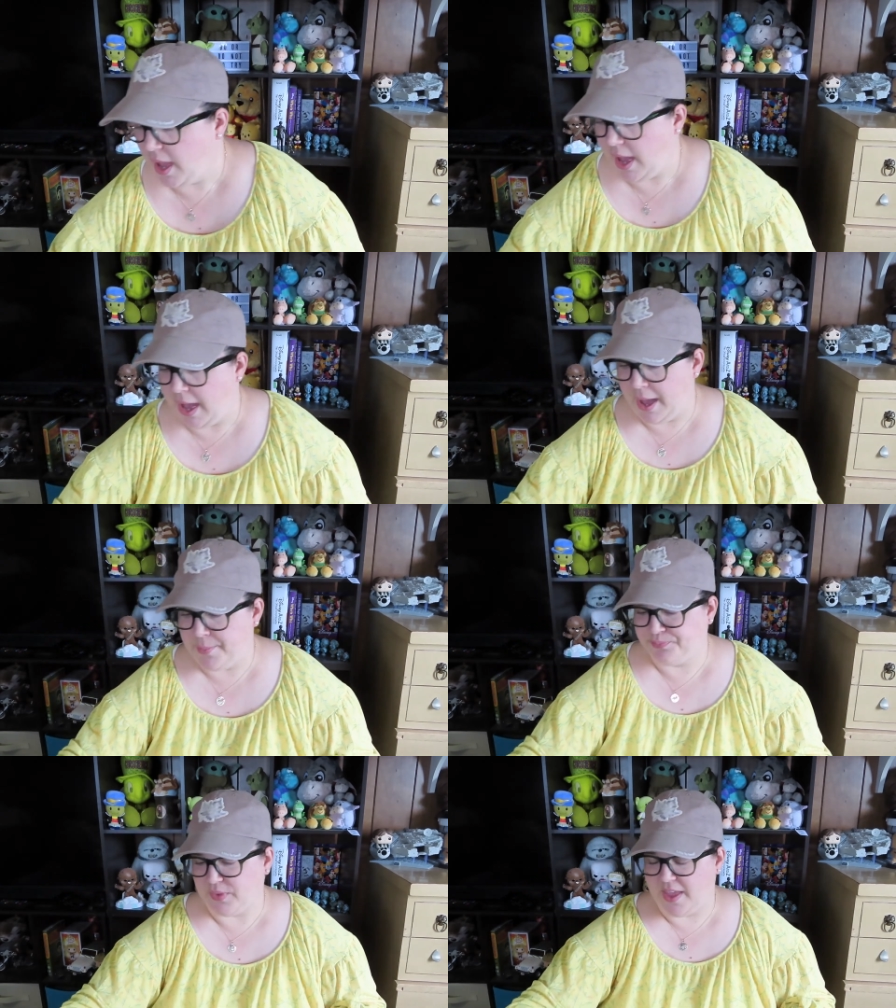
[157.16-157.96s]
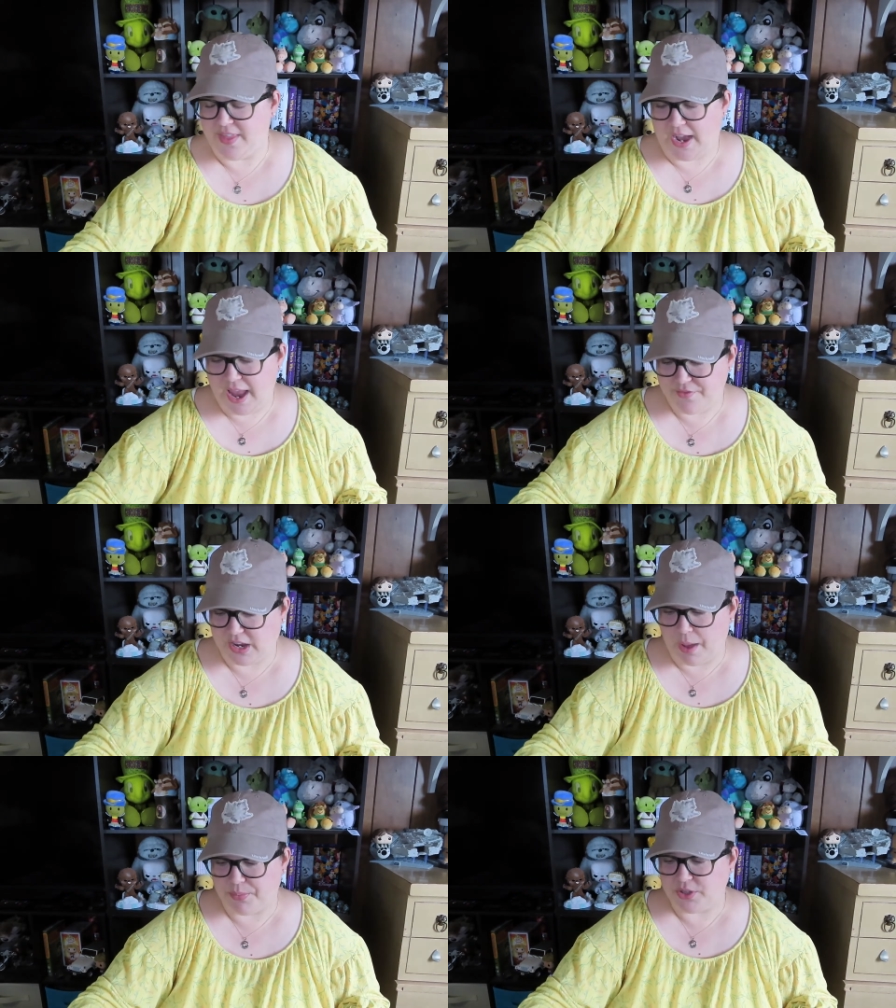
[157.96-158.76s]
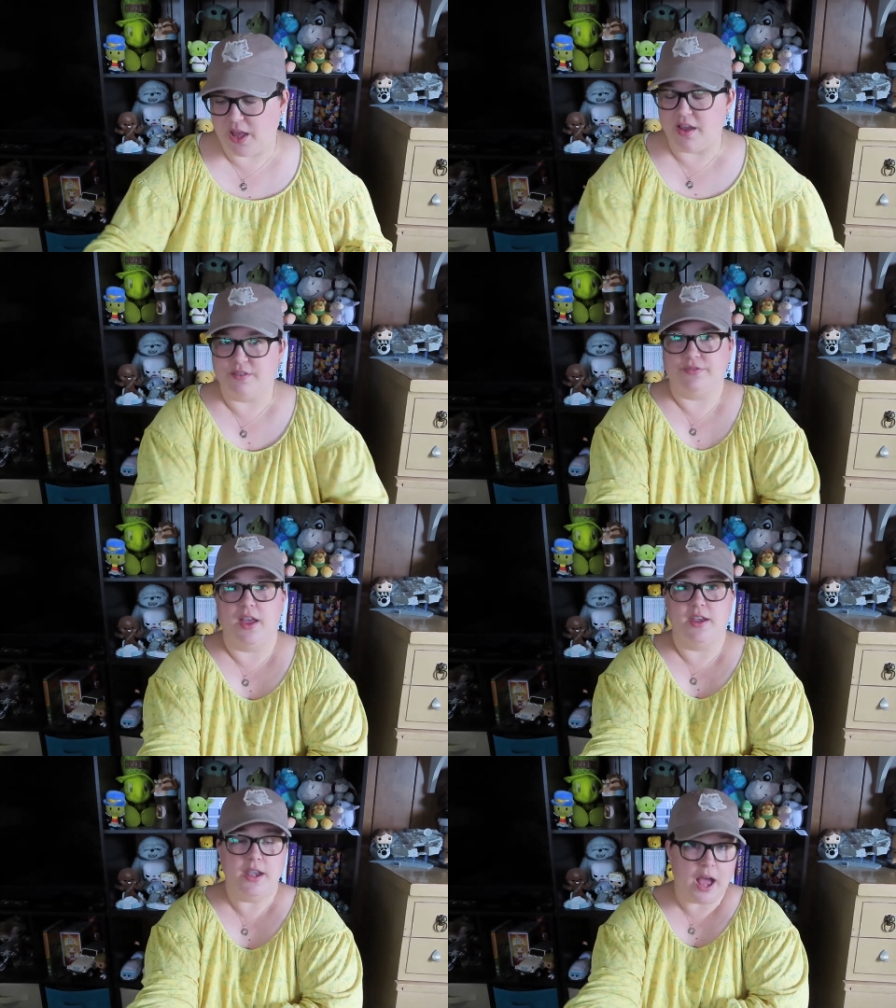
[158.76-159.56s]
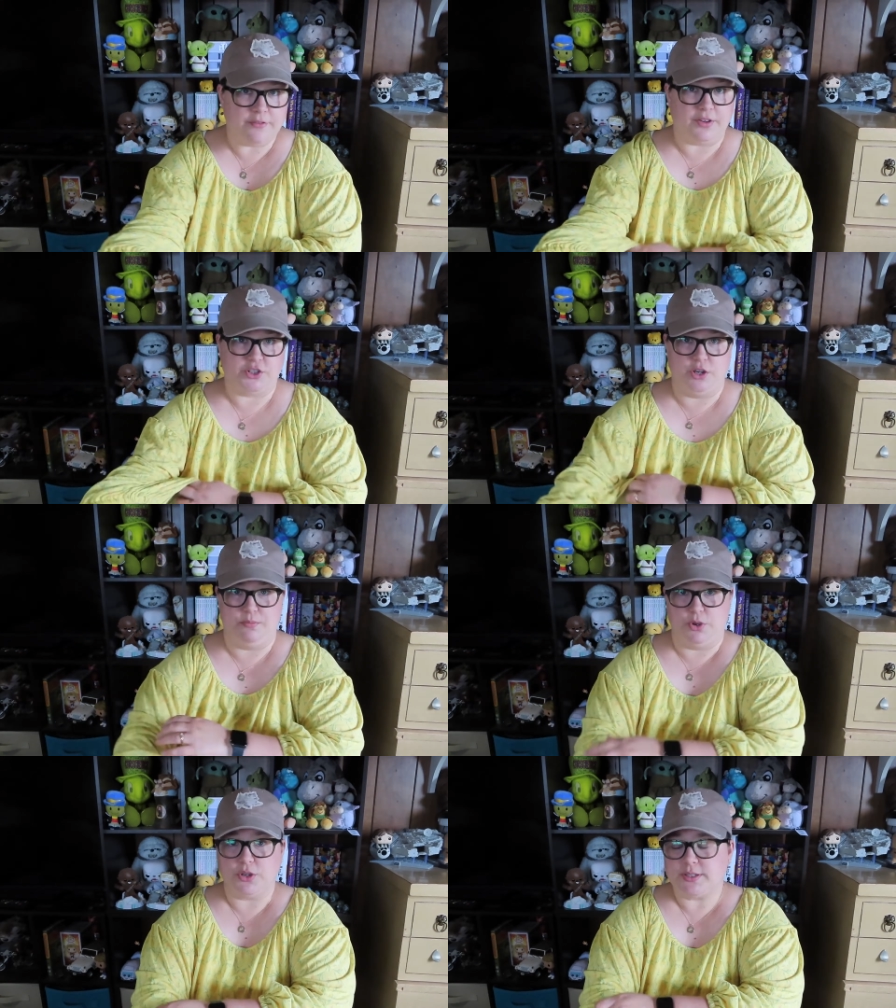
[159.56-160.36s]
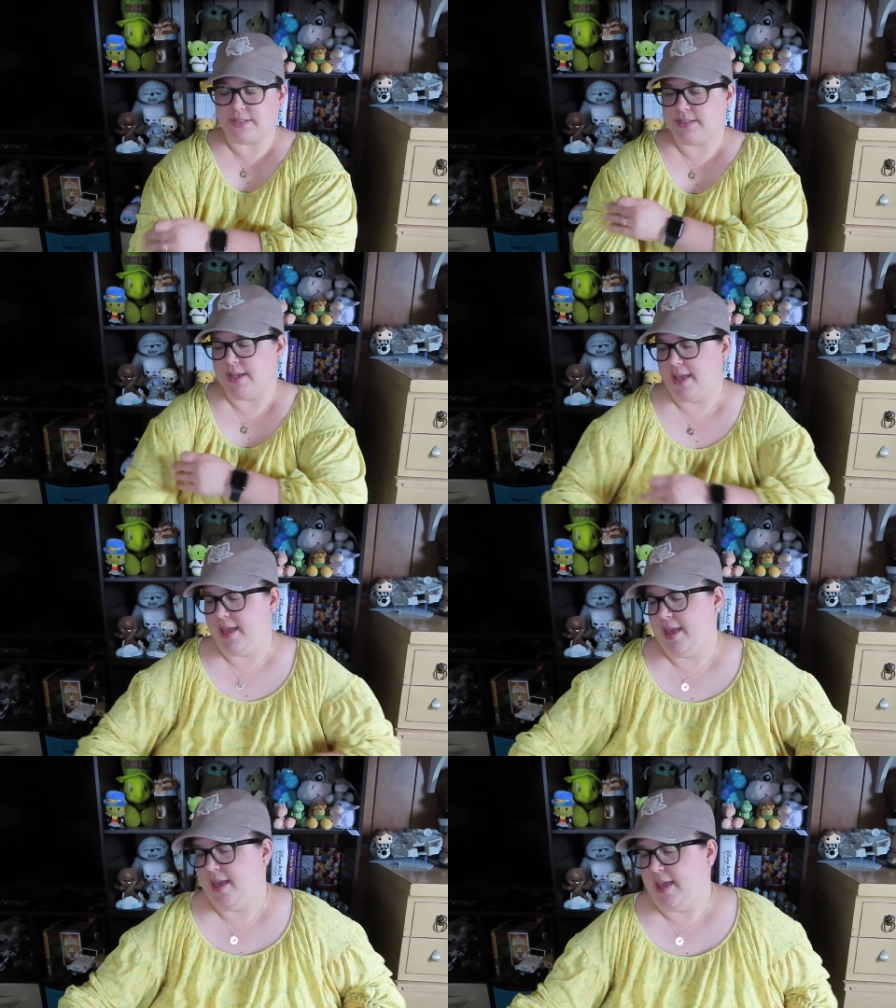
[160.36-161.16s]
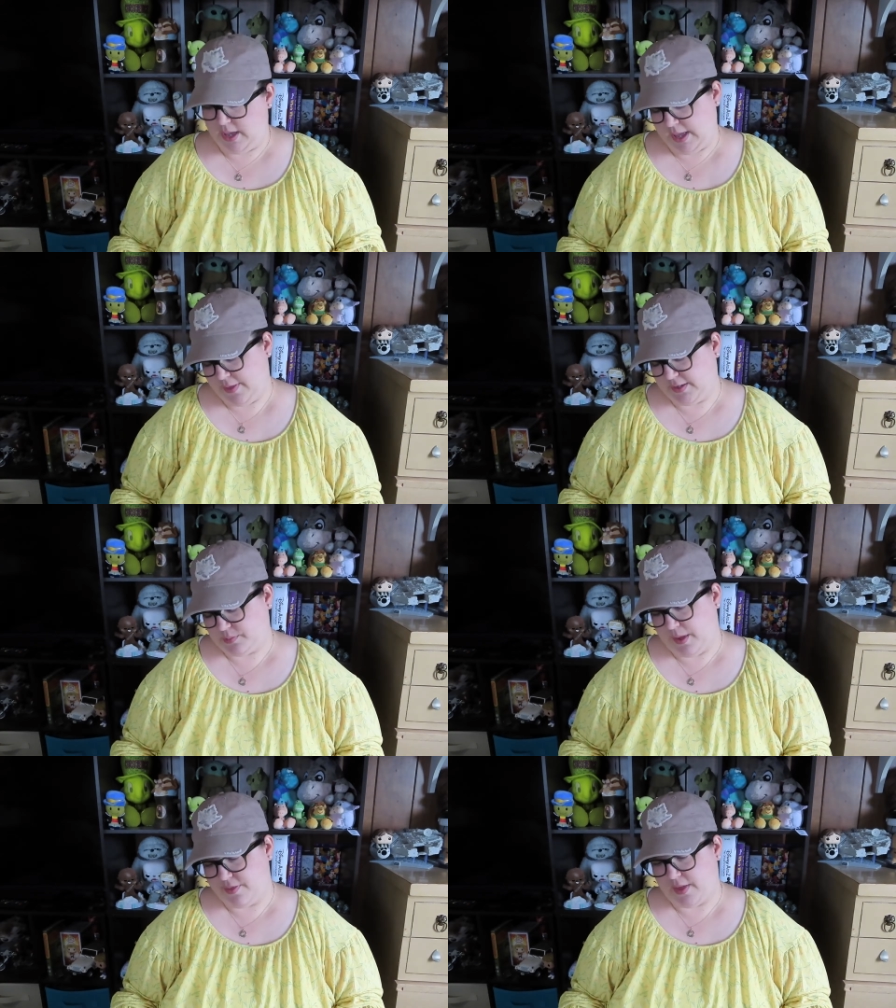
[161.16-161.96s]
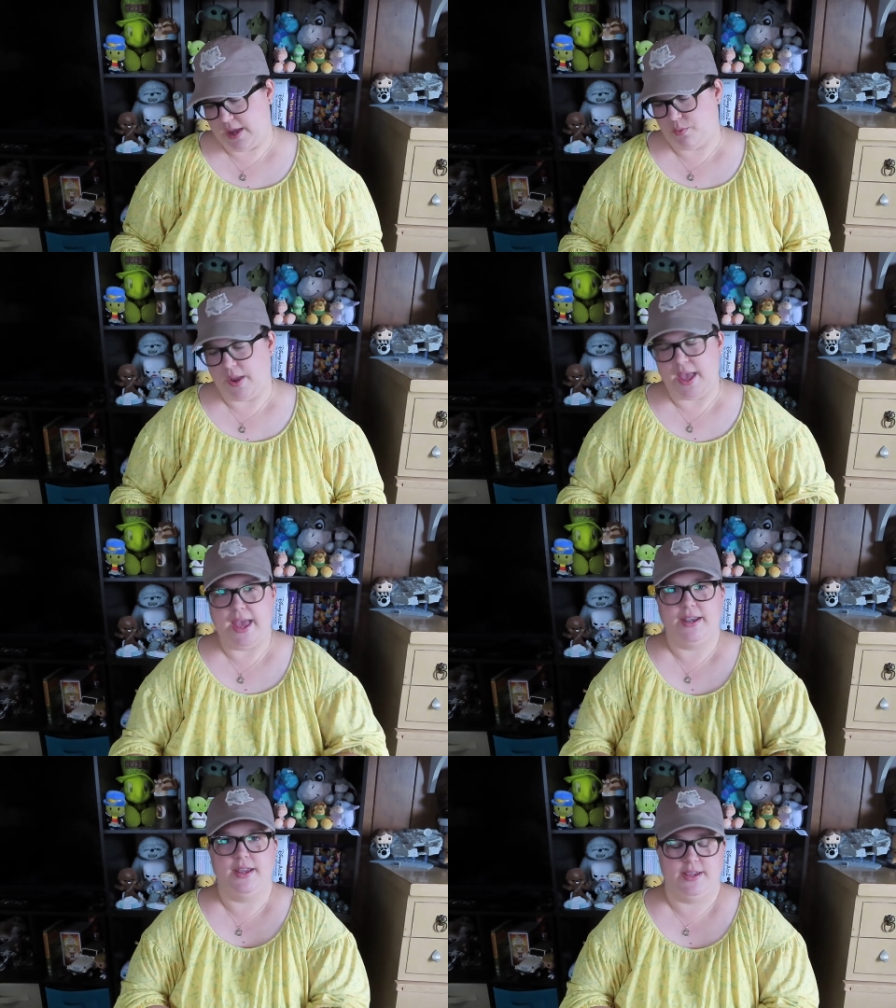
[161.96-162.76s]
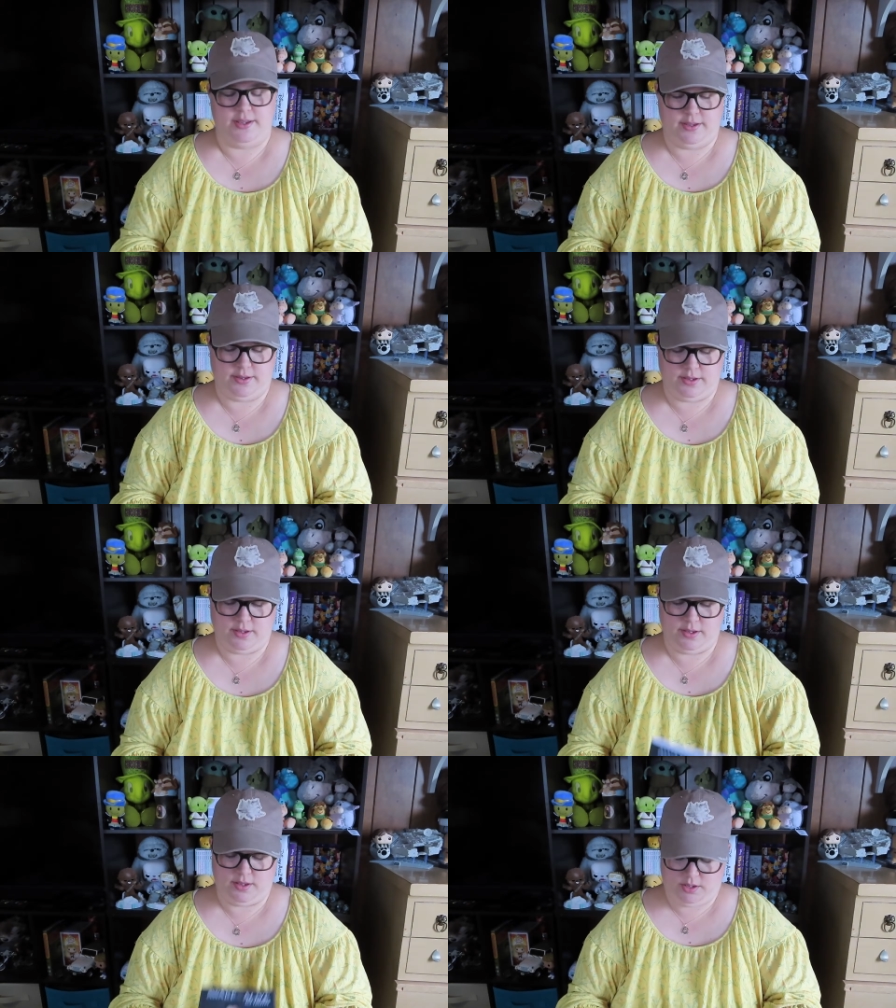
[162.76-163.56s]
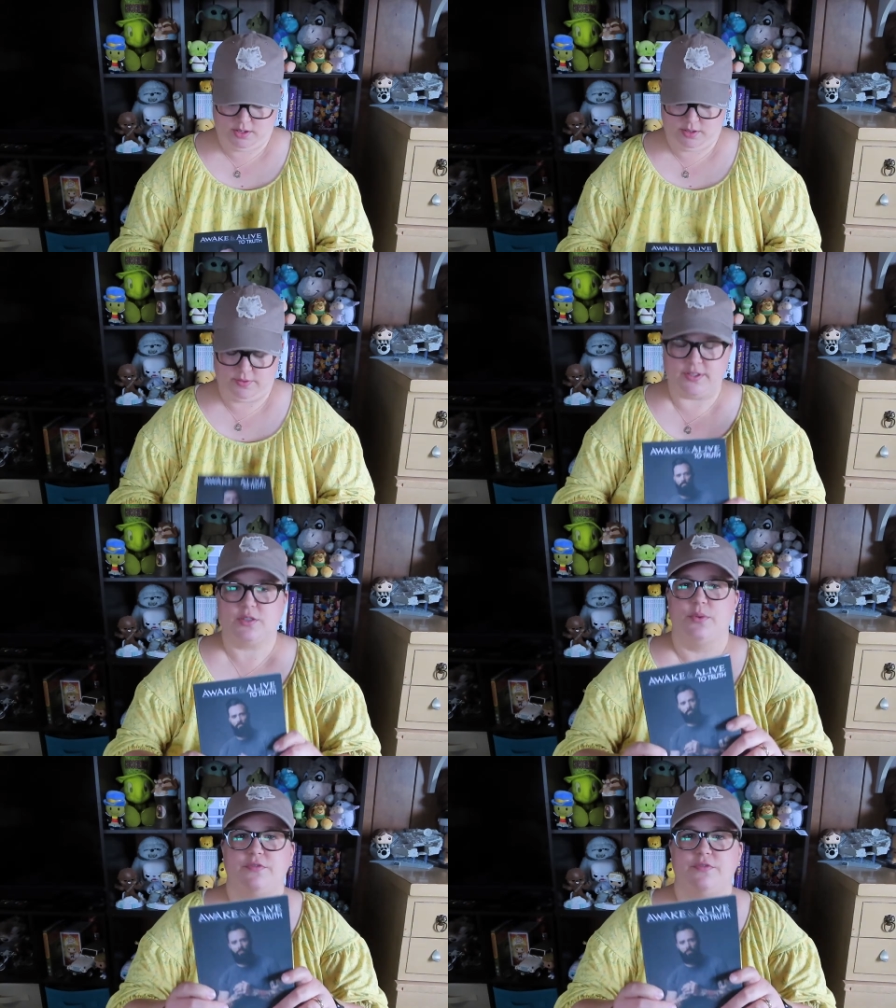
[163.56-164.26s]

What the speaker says: And then I have a couple of nonfiction books, and this month I read this one